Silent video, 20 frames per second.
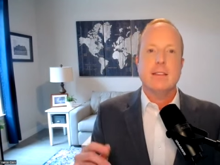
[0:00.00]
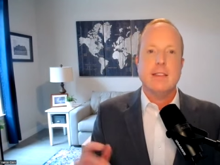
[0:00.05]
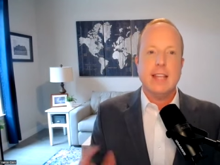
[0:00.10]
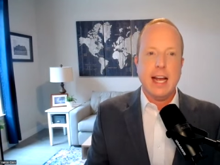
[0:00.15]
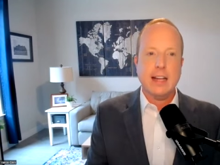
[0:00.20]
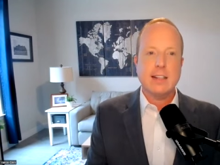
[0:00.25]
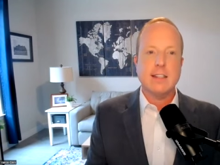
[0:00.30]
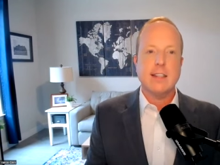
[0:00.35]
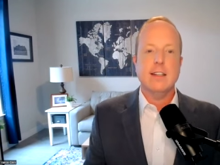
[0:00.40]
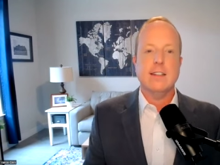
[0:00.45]

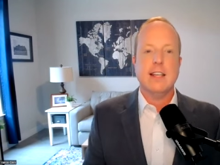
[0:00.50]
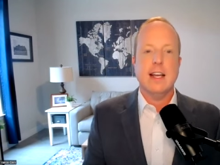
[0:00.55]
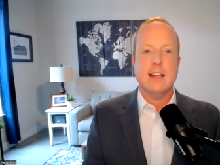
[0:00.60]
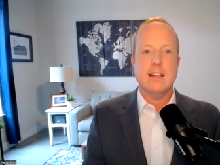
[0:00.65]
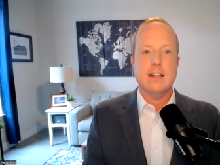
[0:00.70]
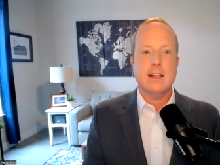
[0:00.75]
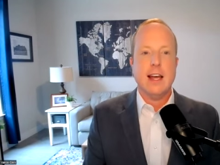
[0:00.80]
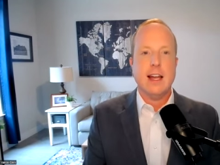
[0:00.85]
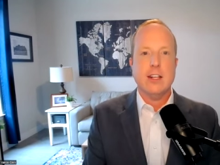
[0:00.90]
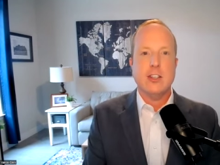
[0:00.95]
Texas
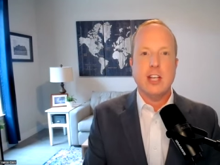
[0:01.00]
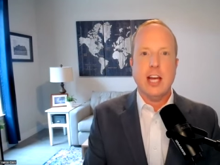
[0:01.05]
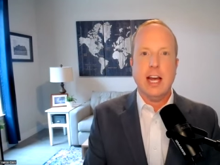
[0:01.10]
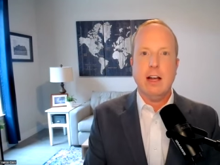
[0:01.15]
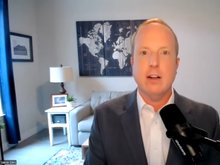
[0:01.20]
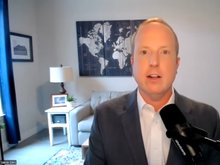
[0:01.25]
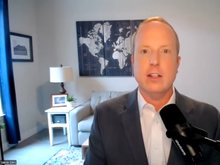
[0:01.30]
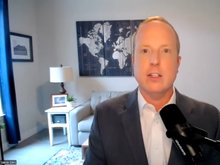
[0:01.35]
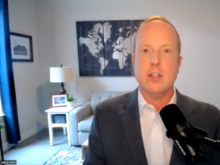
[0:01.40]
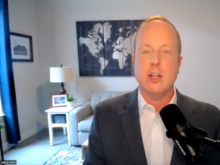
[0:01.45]
has had a
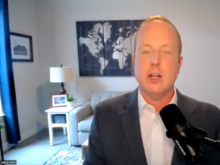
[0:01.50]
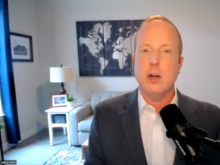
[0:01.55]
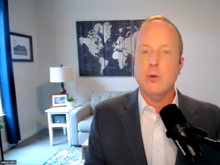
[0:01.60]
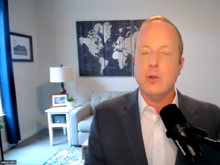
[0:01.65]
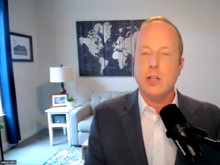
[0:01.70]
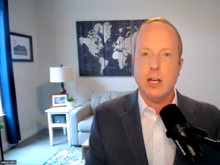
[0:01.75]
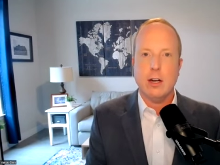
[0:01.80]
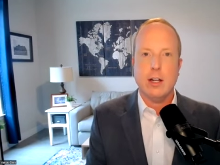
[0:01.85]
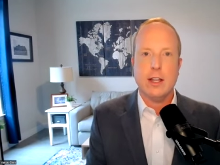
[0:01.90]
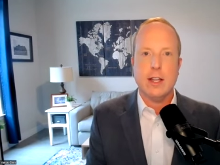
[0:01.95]
challenge. You know,
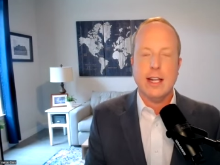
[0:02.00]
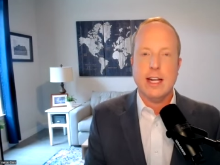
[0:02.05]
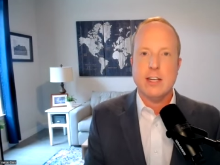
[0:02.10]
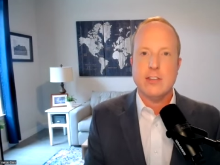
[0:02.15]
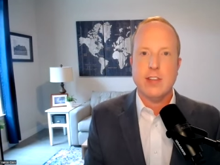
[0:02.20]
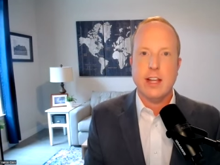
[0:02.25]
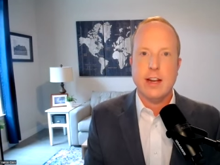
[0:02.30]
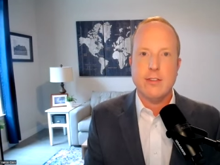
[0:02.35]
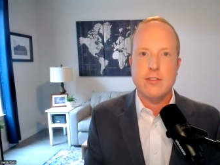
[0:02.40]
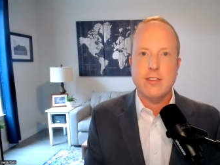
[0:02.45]
during the
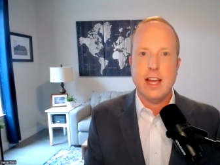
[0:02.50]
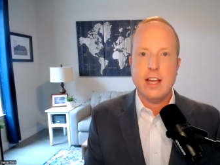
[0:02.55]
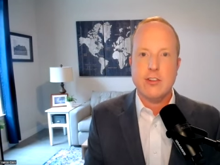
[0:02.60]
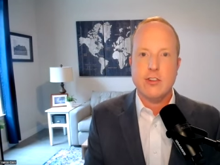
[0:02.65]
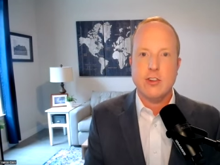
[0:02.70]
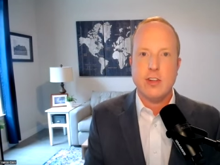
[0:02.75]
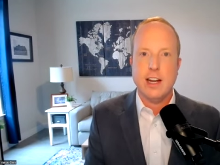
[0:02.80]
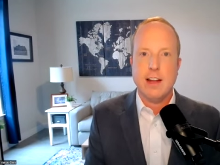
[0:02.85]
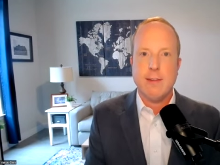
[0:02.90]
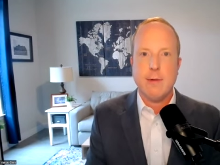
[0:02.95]
legislative
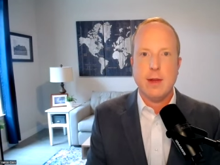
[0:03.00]
session,